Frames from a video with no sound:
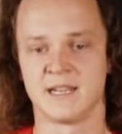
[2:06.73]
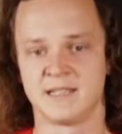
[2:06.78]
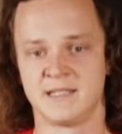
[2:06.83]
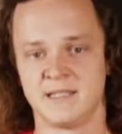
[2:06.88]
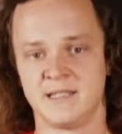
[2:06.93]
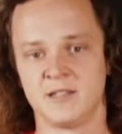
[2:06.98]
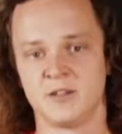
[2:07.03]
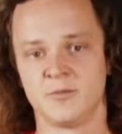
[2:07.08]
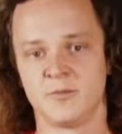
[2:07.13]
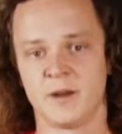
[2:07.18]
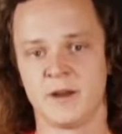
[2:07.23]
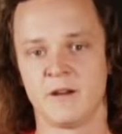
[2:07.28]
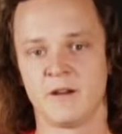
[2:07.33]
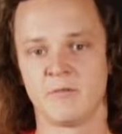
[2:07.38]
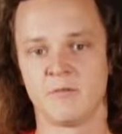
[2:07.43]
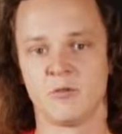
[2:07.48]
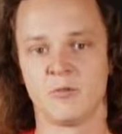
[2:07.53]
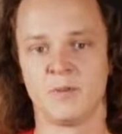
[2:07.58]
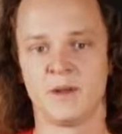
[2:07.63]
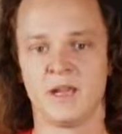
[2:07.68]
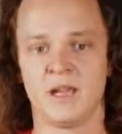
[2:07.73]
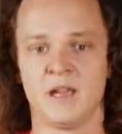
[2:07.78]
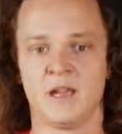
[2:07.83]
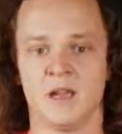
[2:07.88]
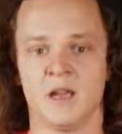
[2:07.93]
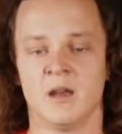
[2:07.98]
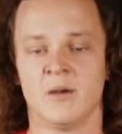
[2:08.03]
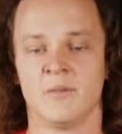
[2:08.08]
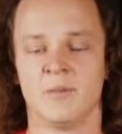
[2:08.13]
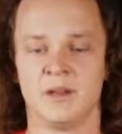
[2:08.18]
a sealed bearing will be,
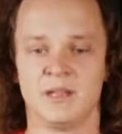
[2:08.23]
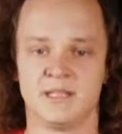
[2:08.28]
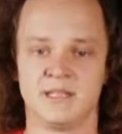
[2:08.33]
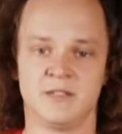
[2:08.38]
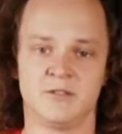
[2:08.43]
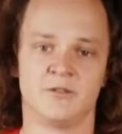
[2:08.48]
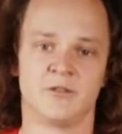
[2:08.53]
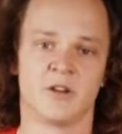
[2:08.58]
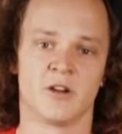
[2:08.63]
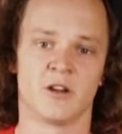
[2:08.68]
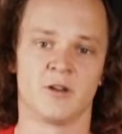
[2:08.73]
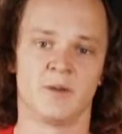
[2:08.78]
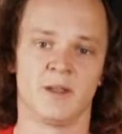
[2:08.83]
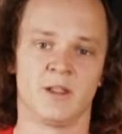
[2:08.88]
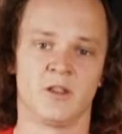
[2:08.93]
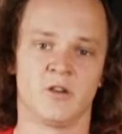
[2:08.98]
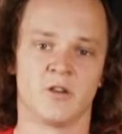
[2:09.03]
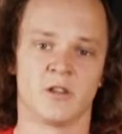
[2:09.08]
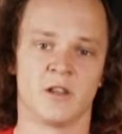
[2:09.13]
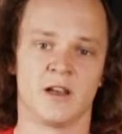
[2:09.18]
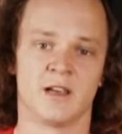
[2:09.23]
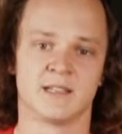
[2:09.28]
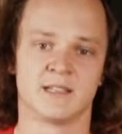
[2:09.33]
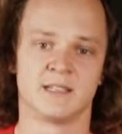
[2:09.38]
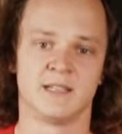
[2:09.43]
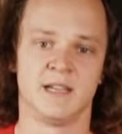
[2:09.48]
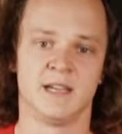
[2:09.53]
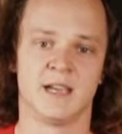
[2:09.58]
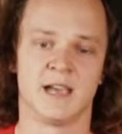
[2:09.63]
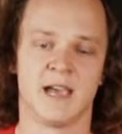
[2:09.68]
but is still going to be long
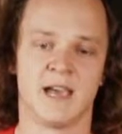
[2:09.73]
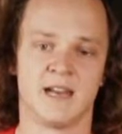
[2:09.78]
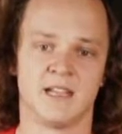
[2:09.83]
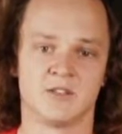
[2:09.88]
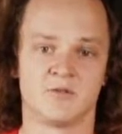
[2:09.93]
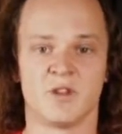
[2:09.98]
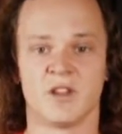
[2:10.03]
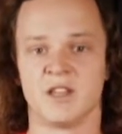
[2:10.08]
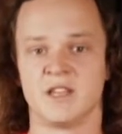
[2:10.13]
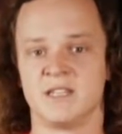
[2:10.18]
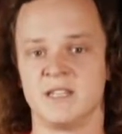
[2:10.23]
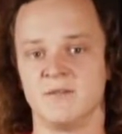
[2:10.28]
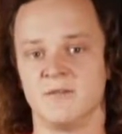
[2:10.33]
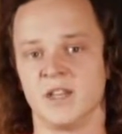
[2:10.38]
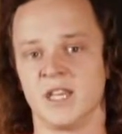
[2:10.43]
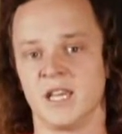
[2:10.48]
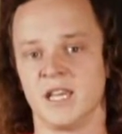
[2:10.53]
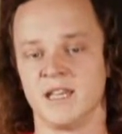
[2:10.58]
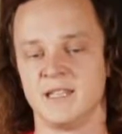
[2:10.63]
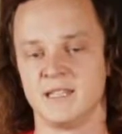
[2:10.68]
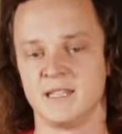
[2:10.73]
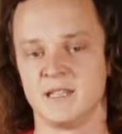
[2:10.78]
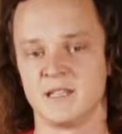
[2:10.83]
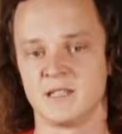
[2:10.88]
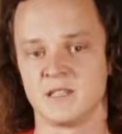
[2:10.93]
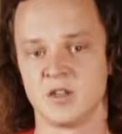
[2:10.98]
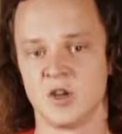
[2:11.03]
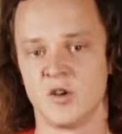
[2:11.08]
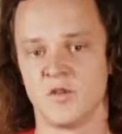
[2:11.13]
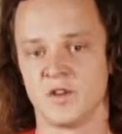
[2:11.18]
lasting and is relatively easy to
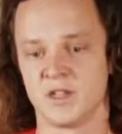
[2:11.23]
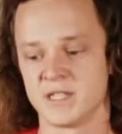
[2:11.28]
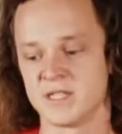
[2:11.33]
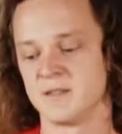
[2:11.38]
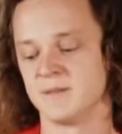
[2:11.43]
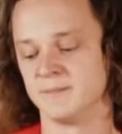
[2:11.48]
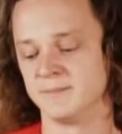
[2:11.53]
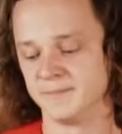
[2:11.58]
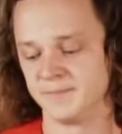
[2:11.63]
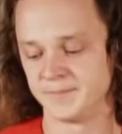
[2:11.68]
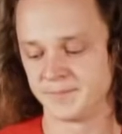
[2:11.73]
service.